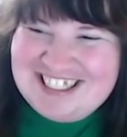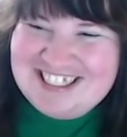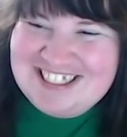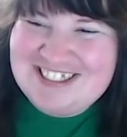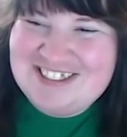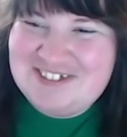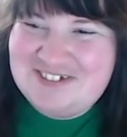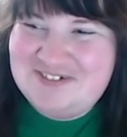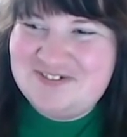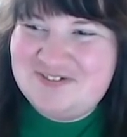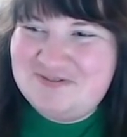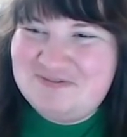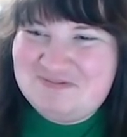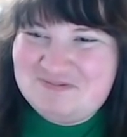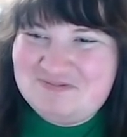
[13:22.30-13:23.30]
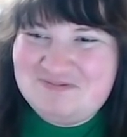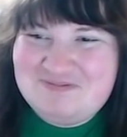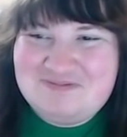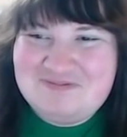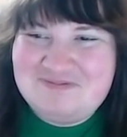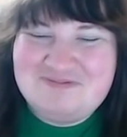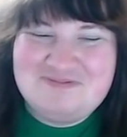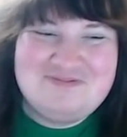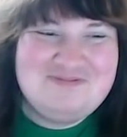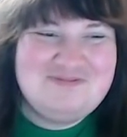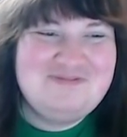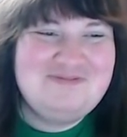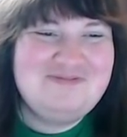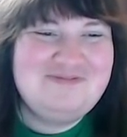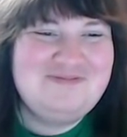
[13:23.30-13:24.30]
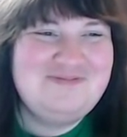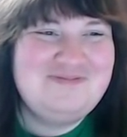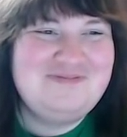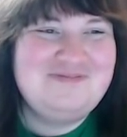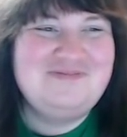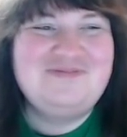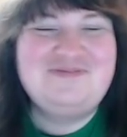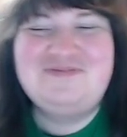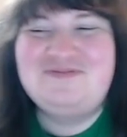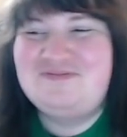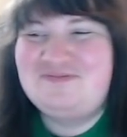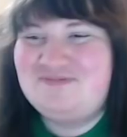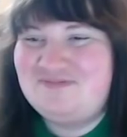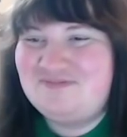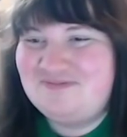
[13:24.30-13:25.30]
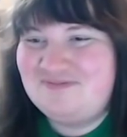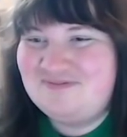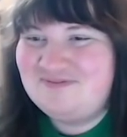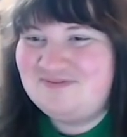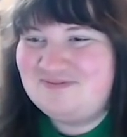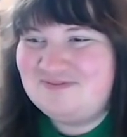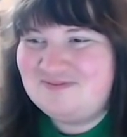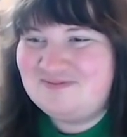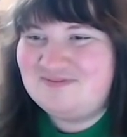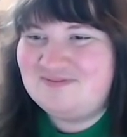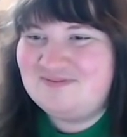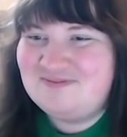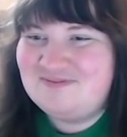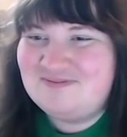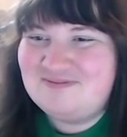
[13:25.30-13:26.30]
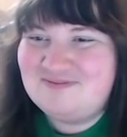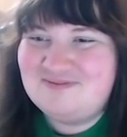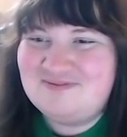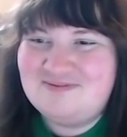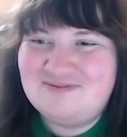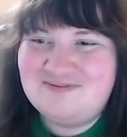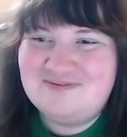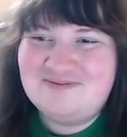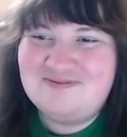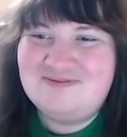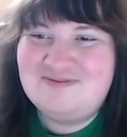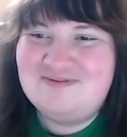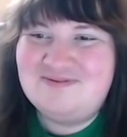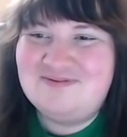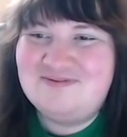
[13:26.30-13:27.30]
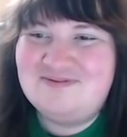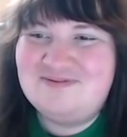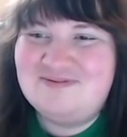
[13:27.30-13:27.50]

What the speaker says: [no speech]